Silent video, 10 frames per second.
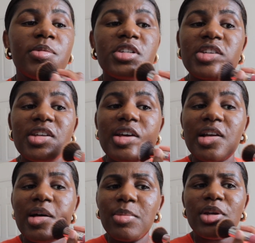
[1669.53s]
She did
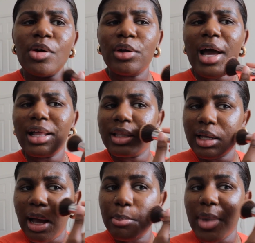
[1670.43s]
let me know that I
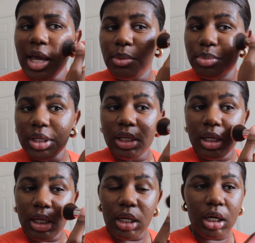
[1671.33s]
think I may be